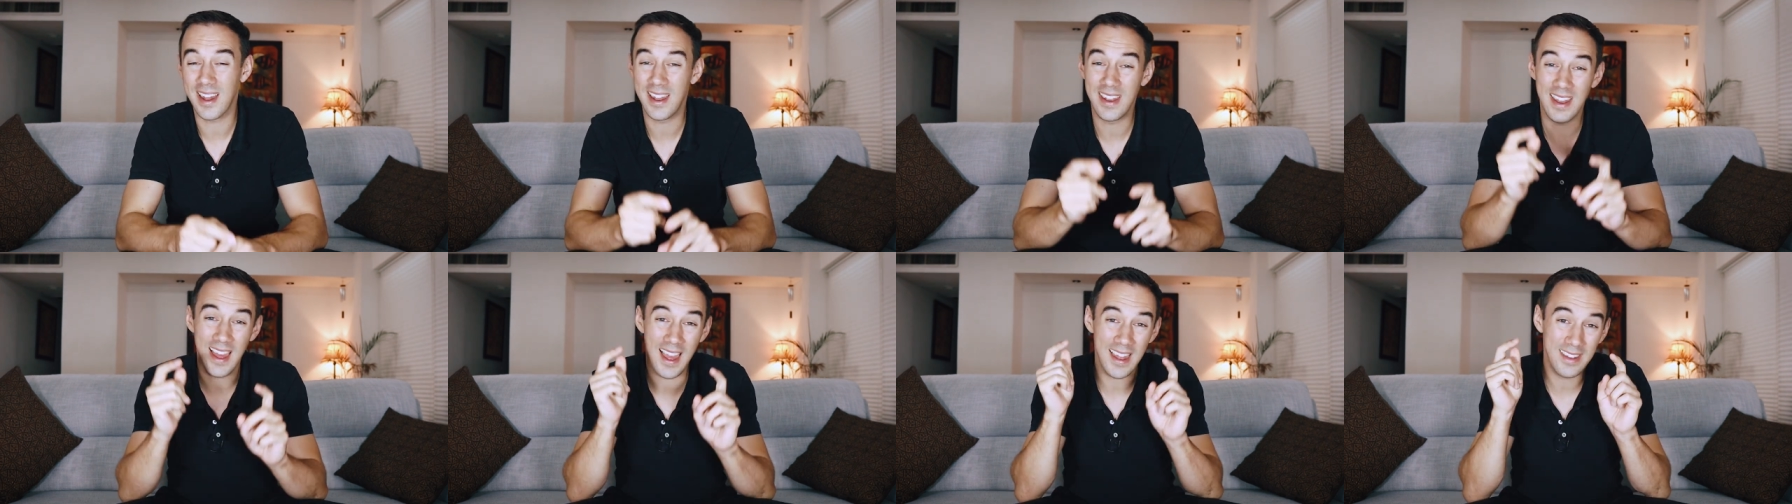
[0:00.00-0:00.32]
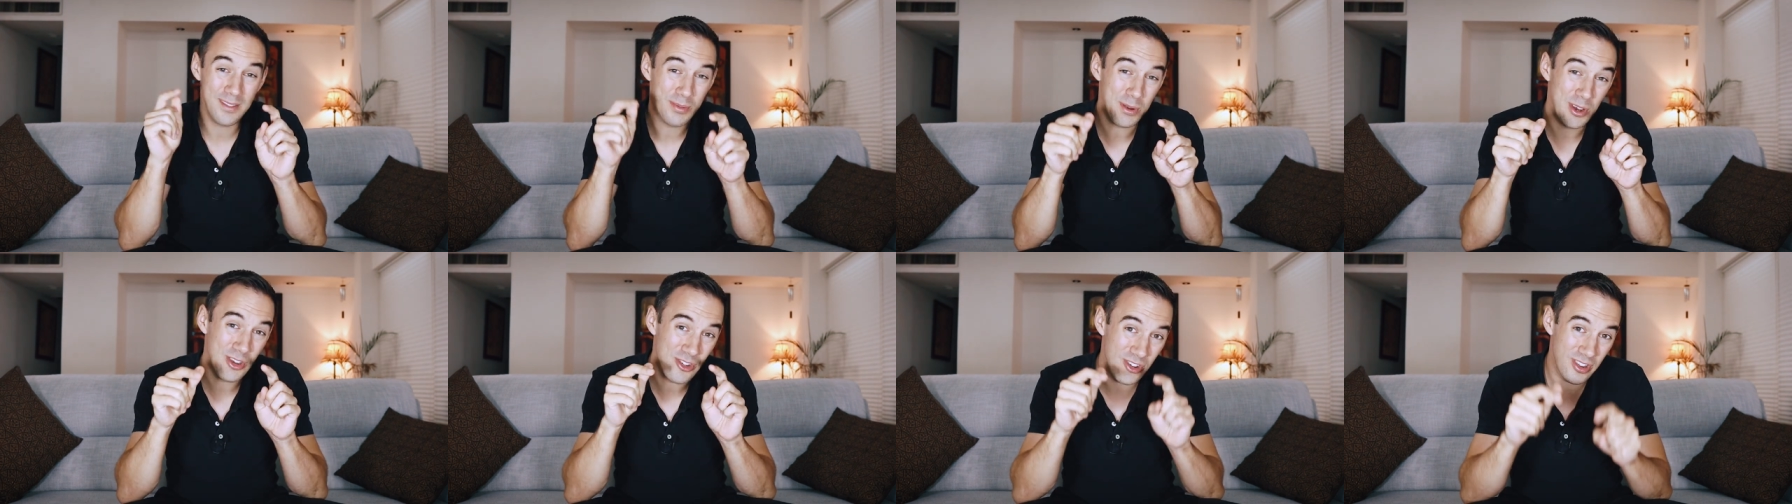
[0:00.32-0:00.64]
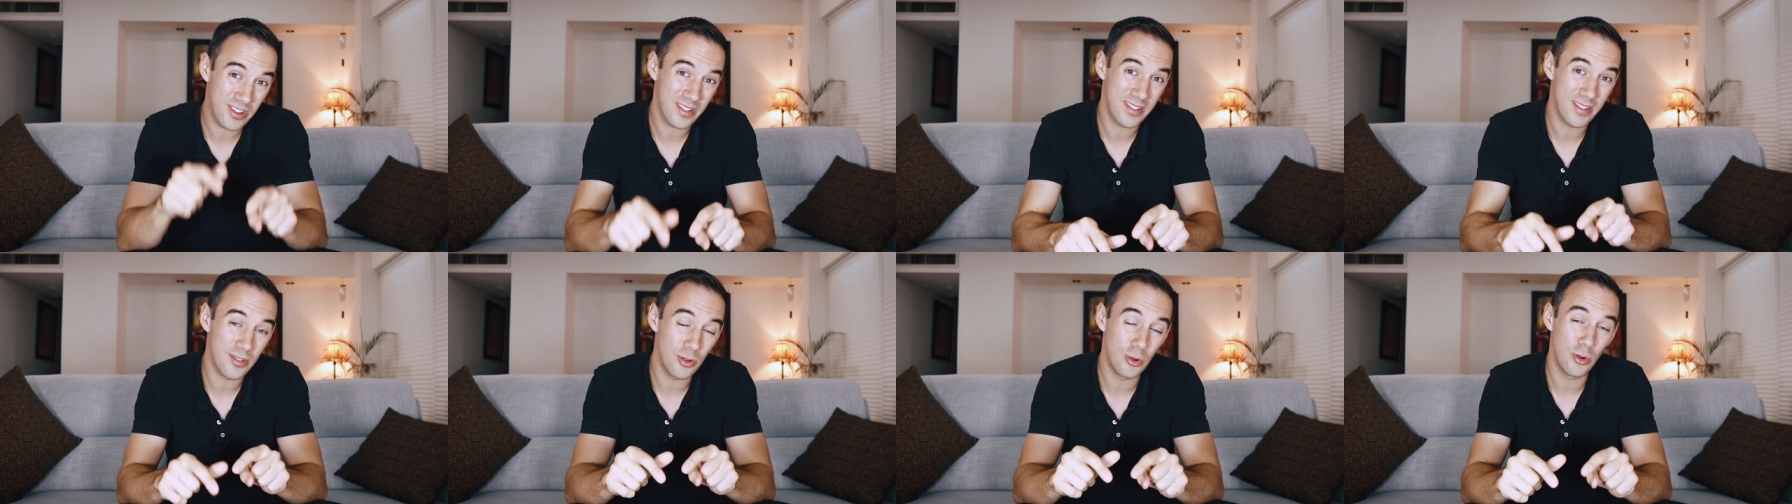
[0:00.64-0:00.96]
And as we
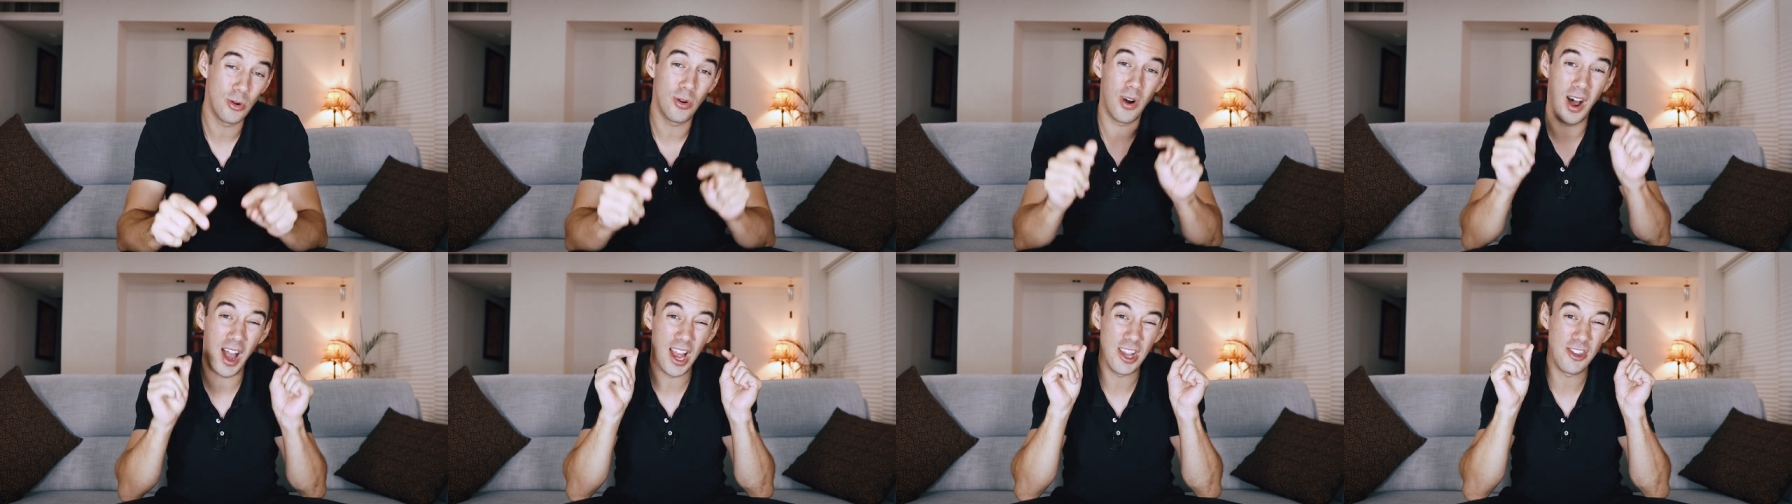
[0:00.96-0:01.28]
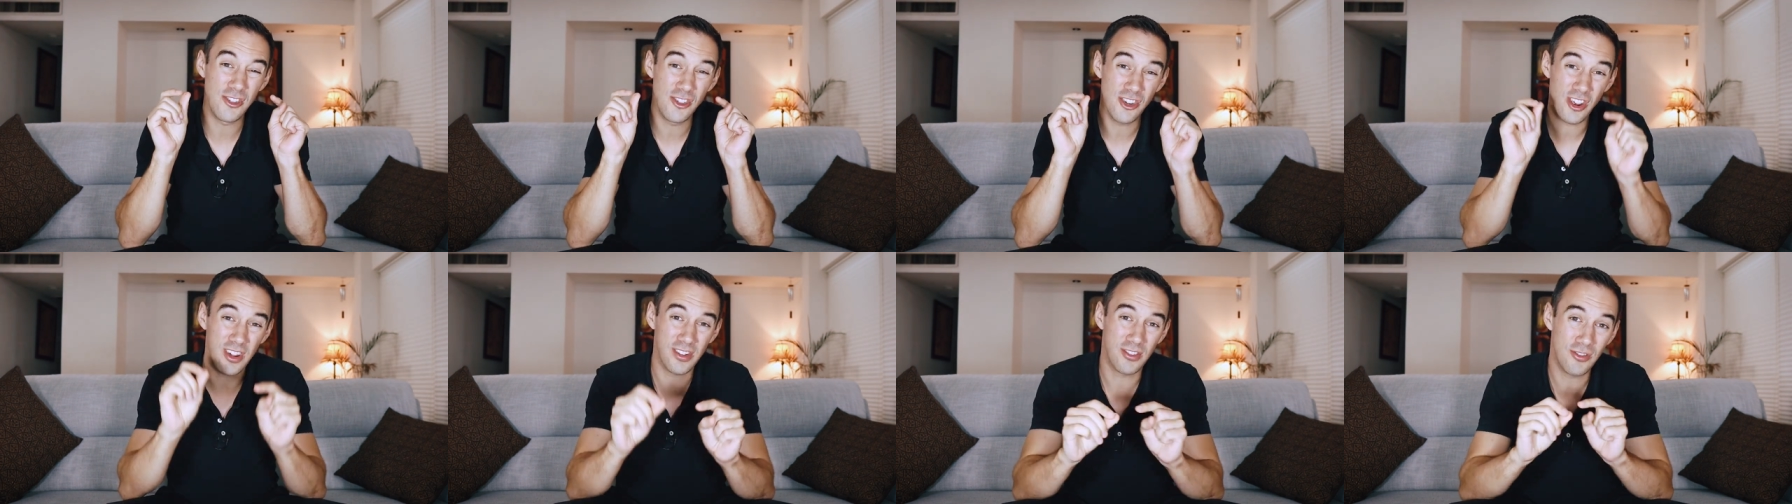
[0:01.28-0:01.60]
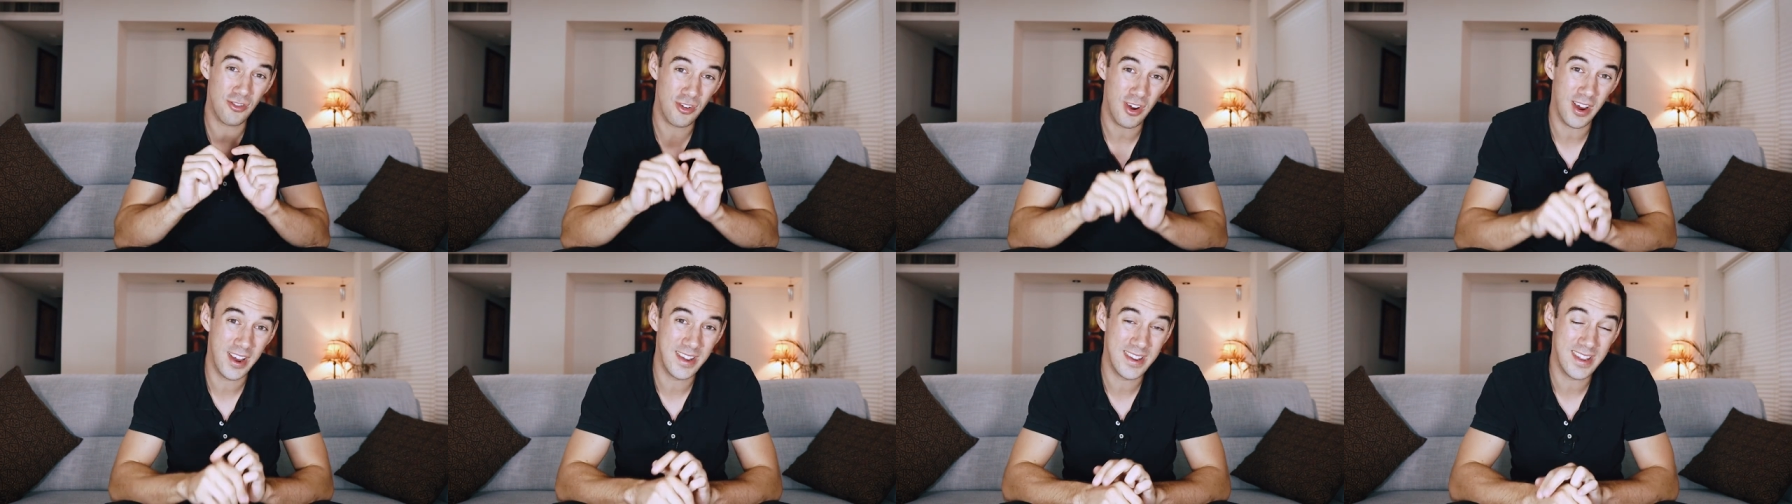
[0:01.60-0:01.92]
just saw, I
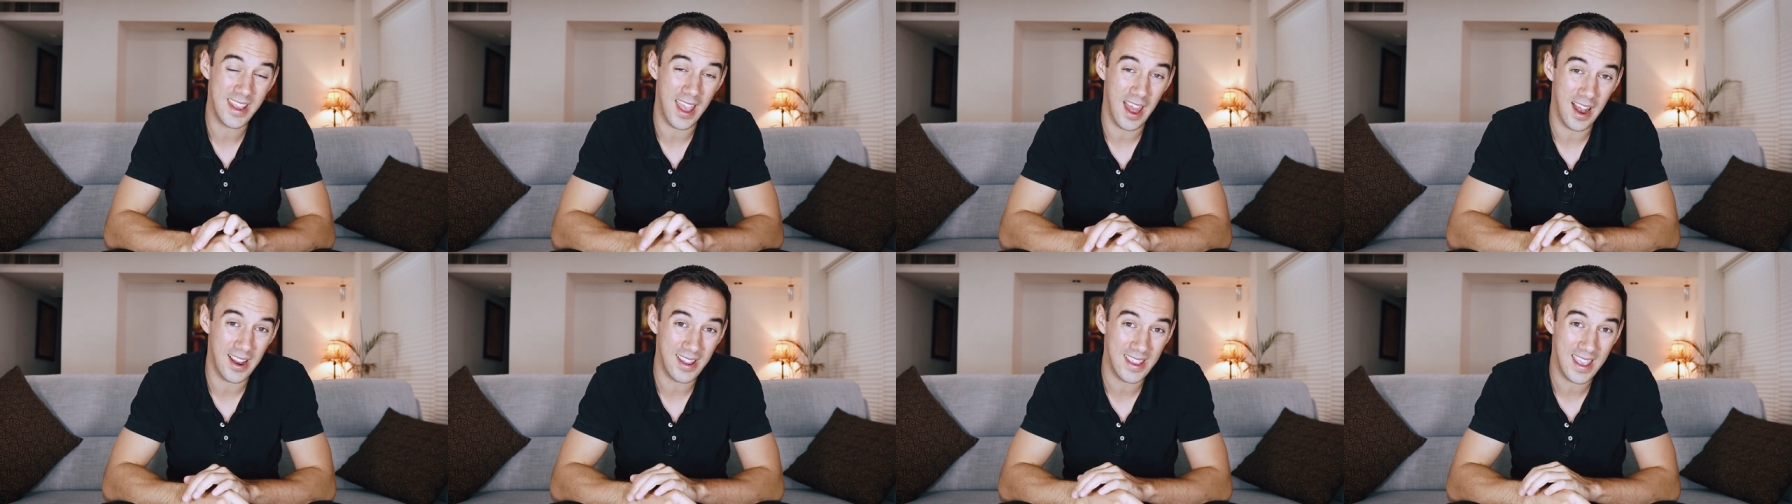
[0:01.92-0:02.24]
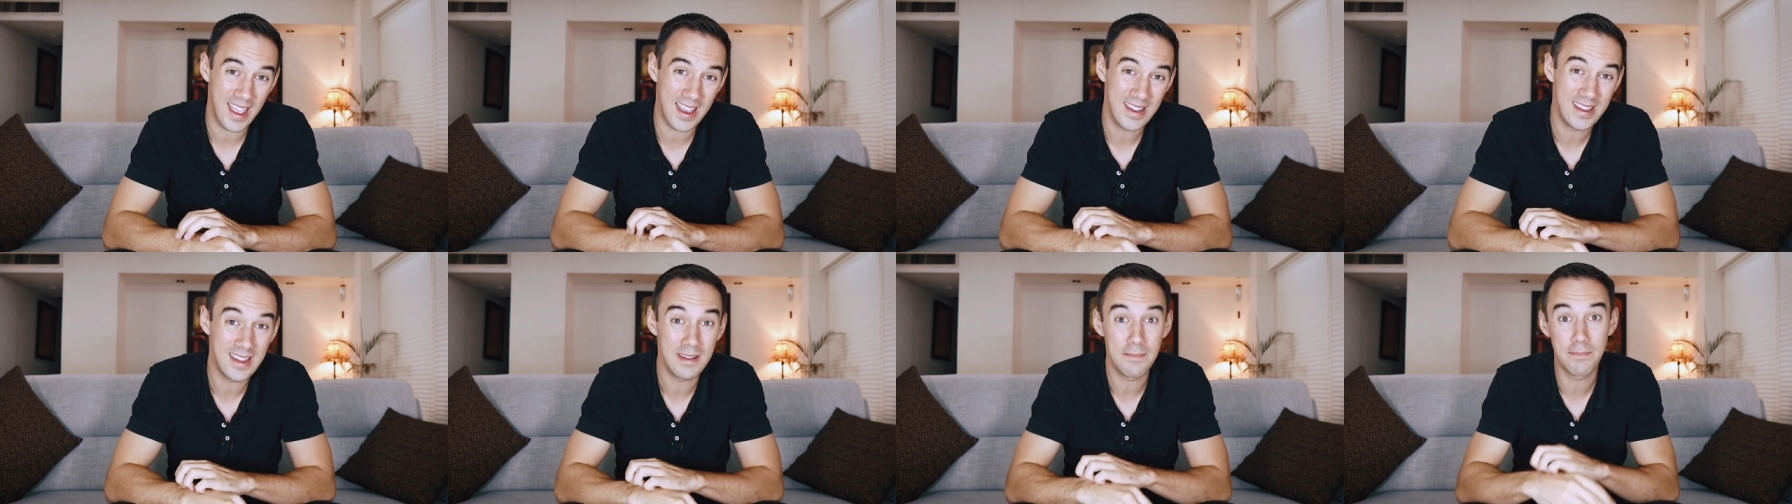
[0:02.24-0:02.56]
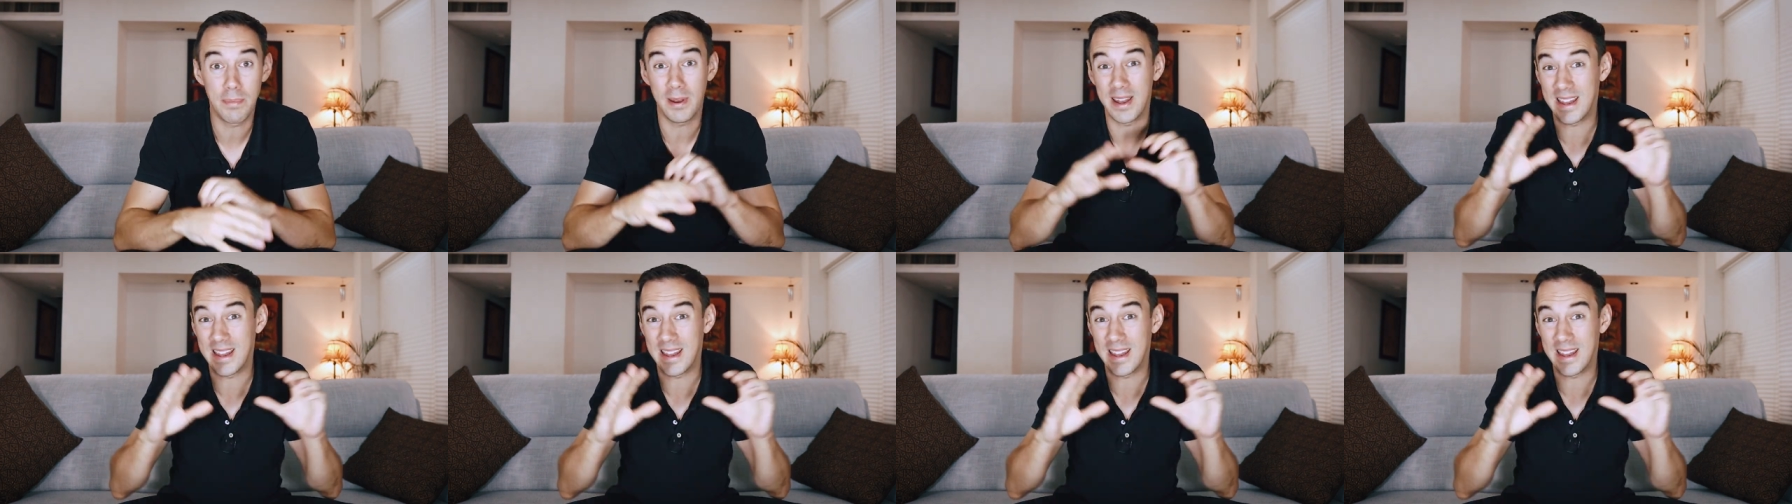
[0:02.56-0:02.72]
just tried to get ungated,